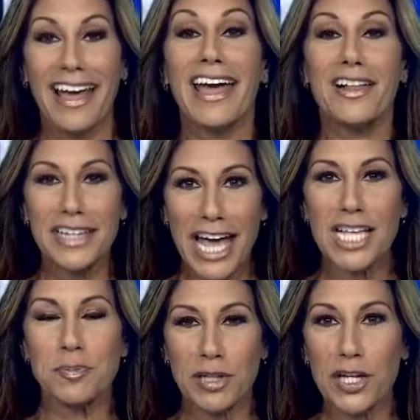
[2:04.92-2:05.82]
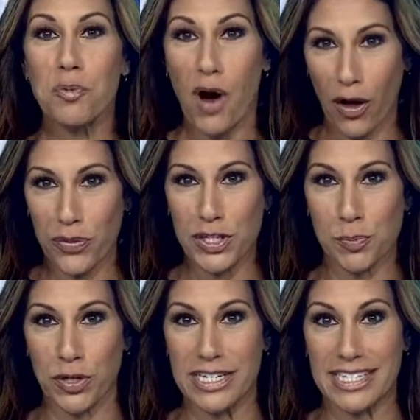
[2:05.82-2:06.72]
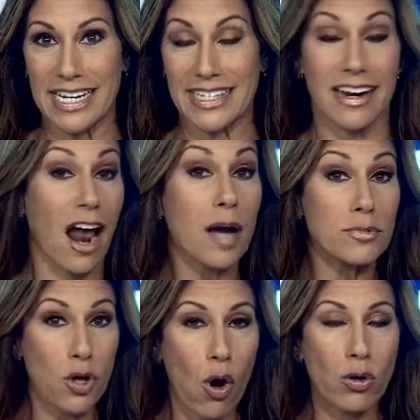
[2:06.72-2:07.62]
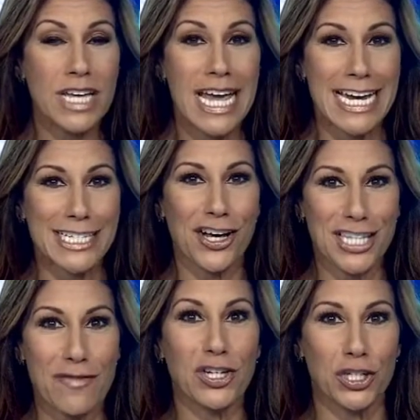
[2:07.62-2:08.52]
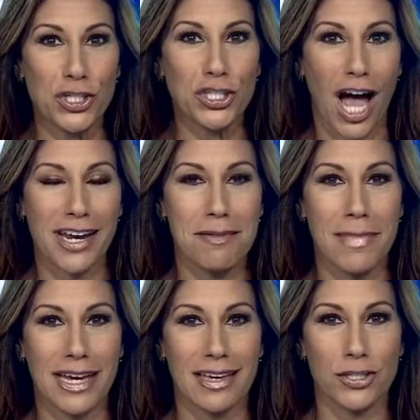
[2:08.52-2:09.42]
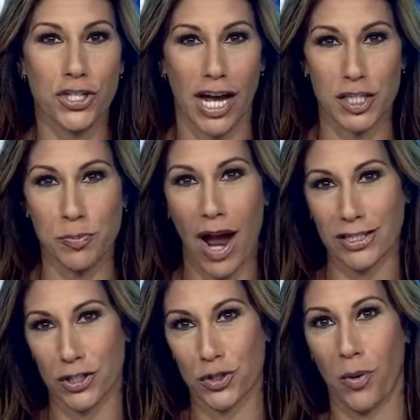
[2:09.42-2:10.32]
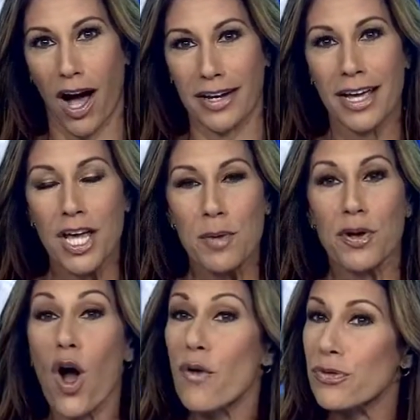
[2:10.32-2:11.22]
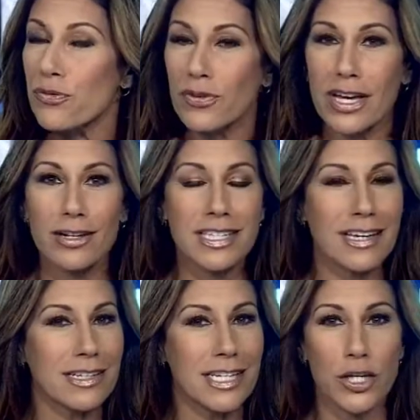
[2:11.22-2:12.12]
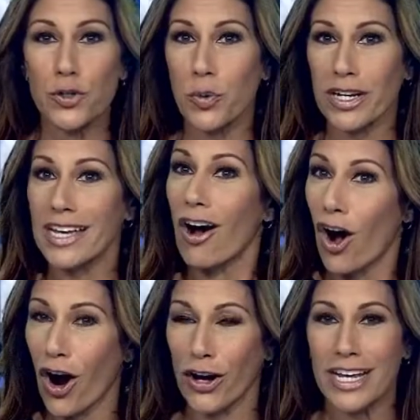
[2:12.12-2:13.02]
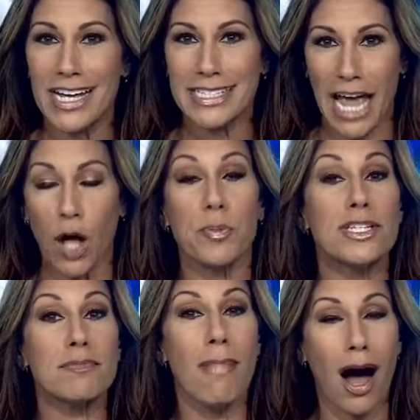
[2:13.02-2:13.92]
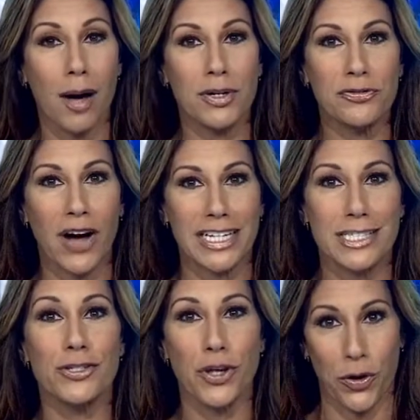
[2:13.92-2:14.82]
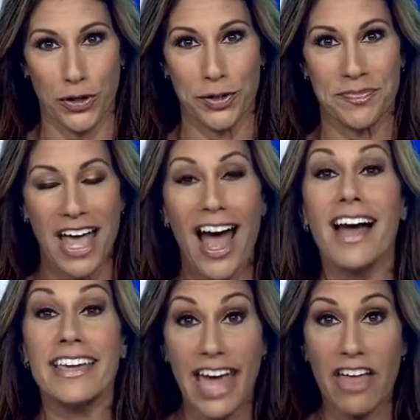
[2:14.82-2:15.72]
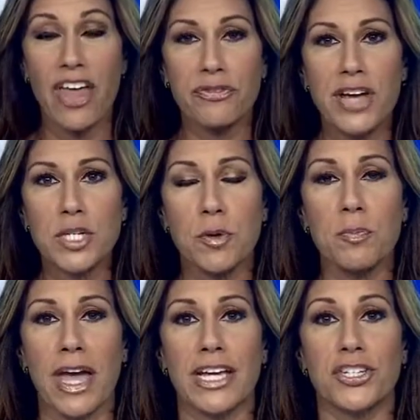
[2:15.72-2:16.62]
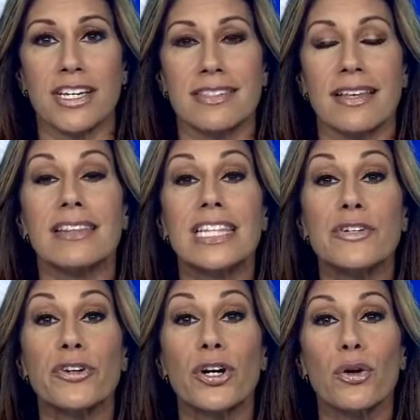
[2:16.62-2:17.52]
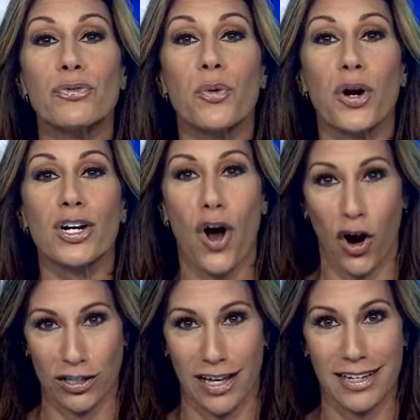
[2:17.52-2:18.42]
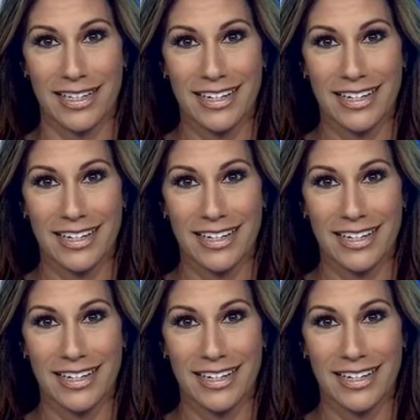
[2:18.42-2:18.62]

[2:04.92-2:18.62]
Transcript: Haley has played well this preseason, and I'm told he does have a good shot at making the Giants practice squad. But off the field, he continues working hard to help his mom find a donor. Again, that Facebook page is Liver for Carla.